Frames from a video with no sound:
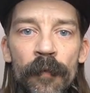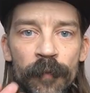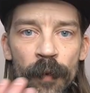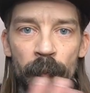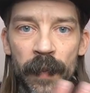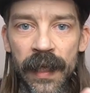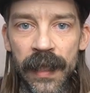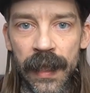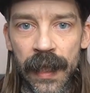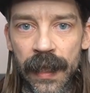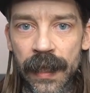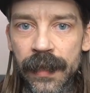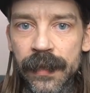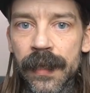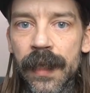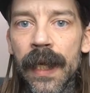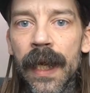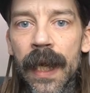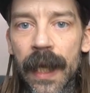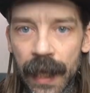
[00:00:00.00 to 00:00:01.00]
from beginning
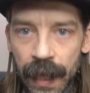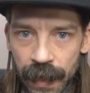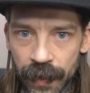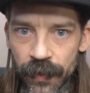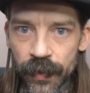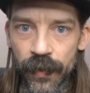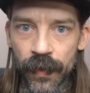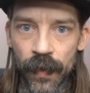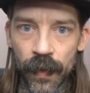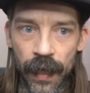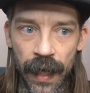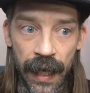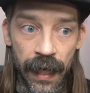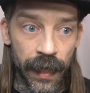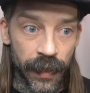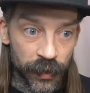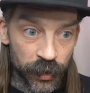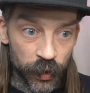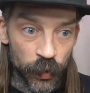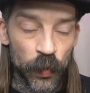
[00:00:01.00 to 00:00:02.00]
to end. And
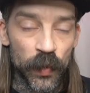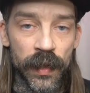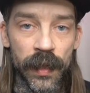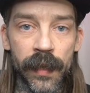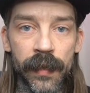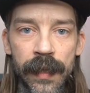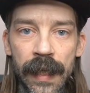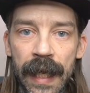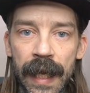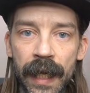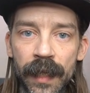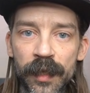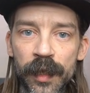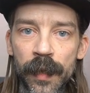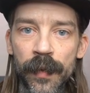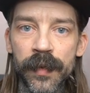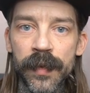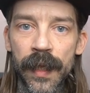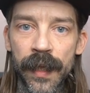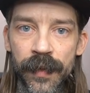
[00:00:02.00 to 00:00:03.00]
I do think that
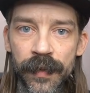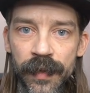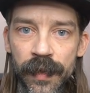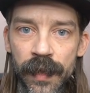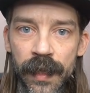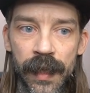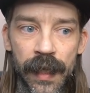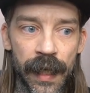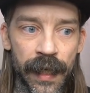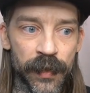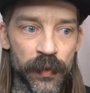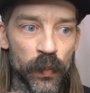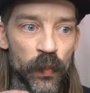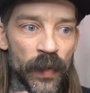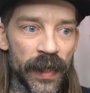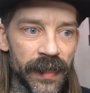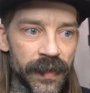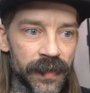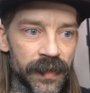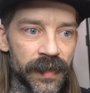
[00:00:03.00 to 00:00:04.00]
H.L. Tinsley has
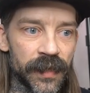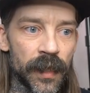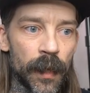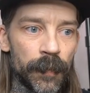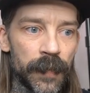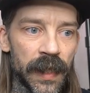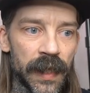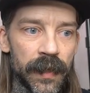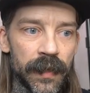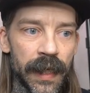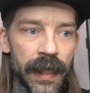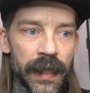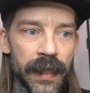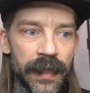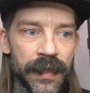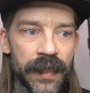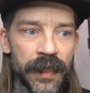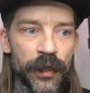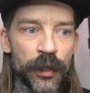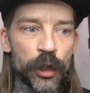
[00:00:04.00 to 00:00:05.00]
written something that
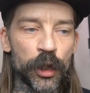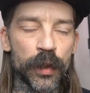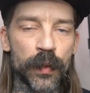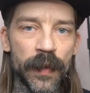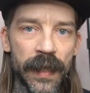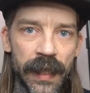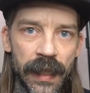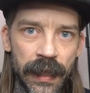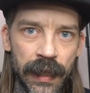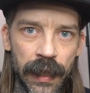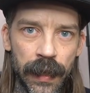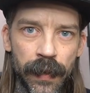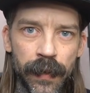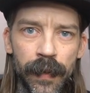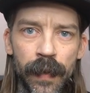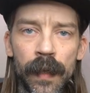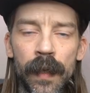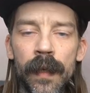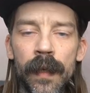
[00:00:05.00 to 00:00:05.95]
is intriguing,